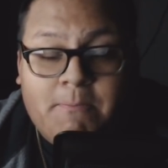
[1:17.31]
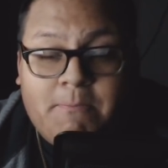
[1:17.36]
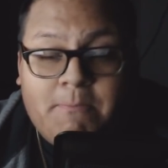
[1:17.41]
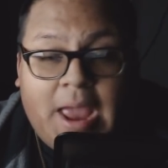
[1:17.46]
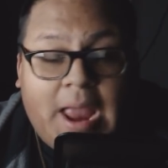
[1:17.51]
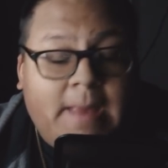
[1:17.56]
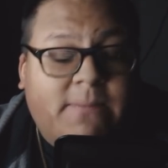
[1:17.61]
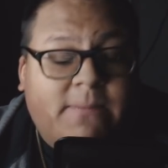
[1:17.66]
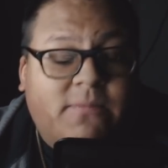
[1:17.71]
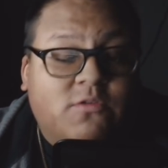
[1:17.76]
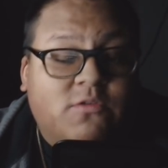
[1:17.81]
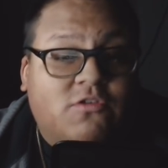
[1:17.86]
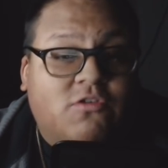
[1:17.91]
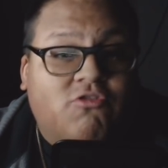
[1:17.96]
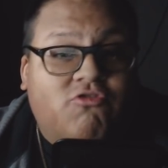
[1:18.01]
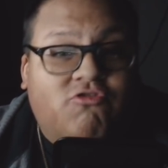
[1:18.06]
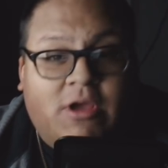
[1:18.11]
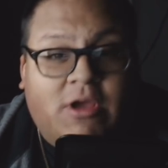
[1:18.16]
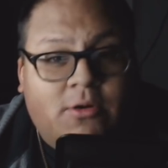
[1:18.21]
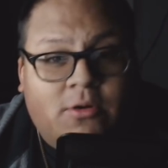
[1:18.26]
pay-per-views
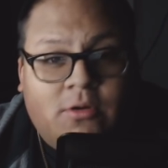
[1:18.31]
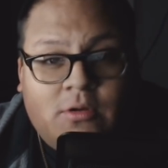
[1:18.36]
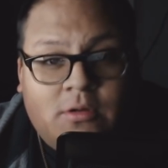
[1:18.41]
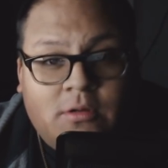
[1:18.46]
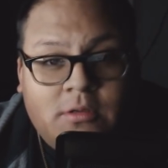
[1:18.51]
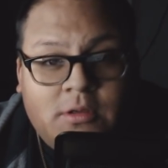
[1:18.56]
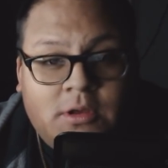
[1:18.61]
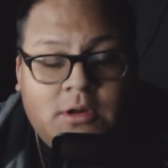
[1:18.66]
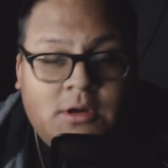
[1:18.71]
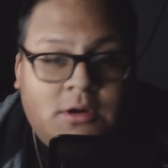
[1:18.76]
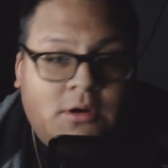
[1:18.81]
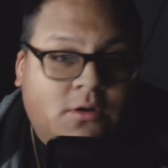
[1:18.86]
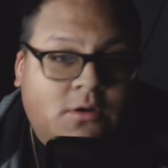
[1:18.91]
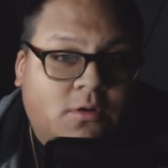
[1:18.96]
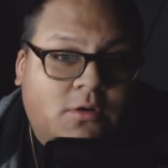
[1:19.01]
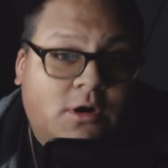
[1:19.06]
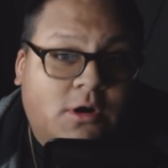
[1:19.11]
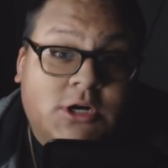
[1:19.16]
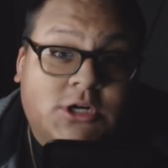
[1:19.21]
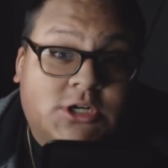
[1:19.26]
in general,
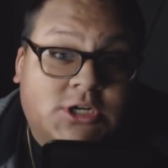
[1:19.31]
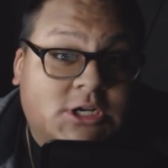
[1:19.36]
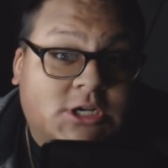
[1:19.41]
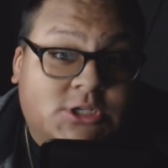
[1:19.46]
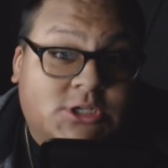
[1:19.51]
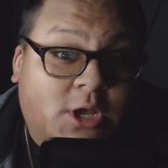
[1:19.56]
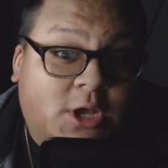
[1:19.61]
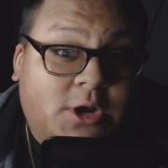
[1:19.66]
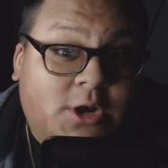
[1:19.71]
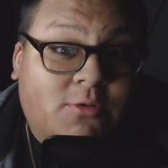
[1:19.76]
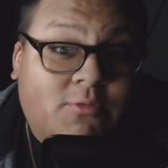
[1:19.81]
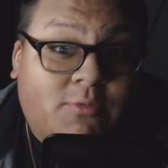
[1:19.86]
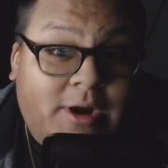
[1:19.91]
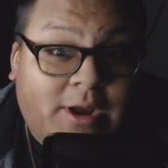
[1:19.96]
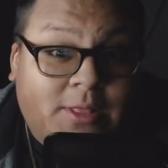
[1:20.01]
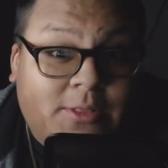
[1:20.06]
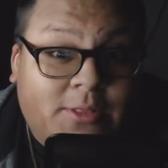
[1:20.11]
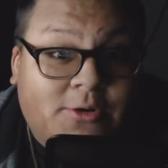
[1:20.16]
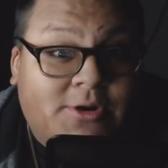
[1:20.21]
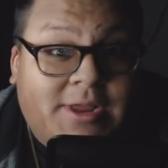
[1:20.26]
or just on a
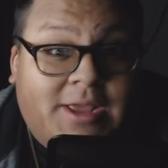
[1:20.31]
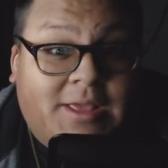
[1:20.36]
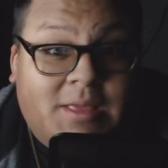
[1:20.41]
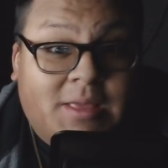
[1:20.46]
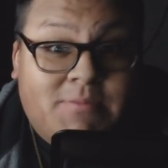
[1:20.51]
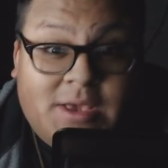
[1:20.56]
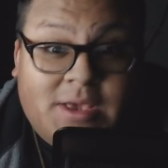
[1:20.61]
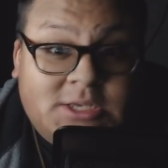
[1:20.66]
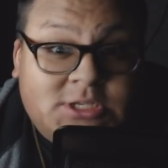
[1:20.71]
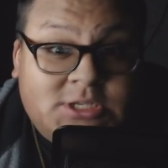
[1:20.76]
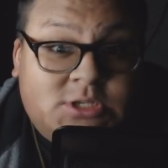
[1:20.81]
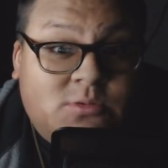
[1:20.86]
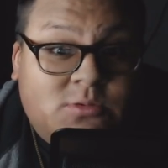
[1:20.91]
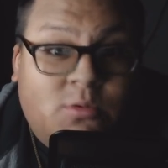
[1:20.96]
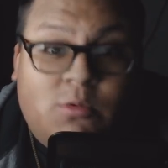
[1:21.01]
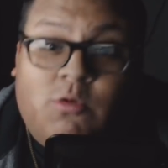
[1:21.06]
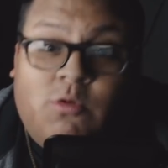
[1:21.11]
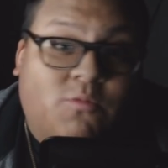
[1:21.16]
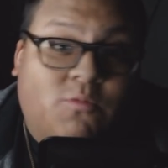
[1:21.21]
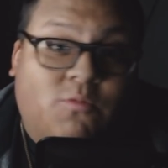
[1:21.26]
regular daily base.
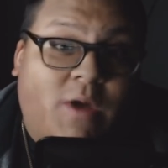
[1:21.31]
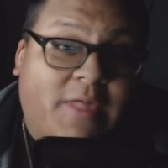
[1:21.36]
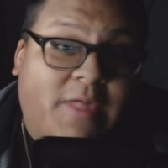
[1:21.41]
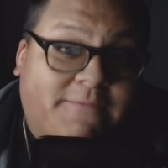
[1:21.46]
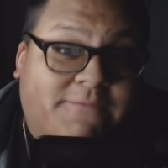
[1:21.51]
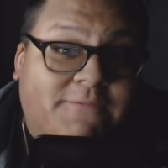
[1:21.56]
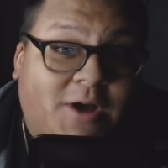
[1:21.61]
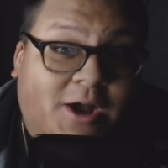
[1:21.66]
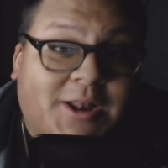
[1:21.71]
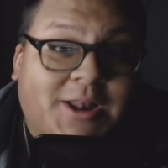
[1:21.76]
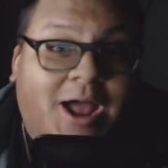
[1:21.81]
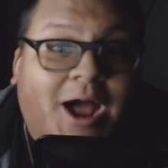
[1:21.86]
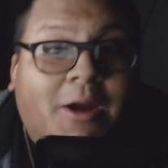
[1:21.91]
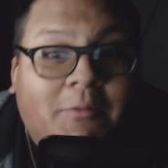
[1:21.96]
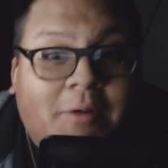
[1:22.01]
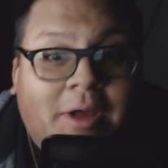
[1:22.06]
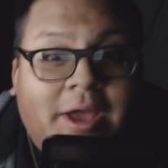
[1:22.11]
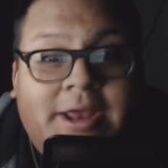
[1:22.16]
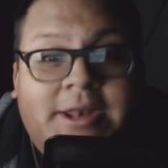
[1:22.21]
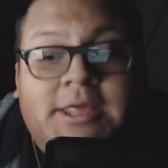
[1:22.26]
Because why the fuck
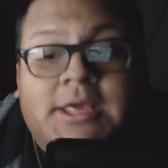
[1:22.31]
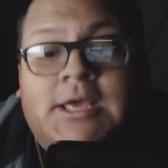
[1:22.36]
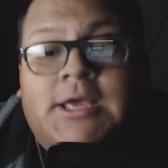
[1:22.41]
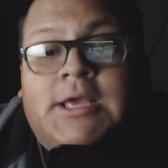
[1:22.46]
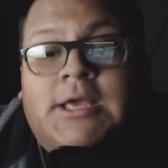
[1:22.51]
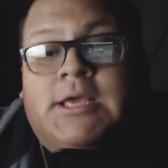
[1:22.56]
not, right?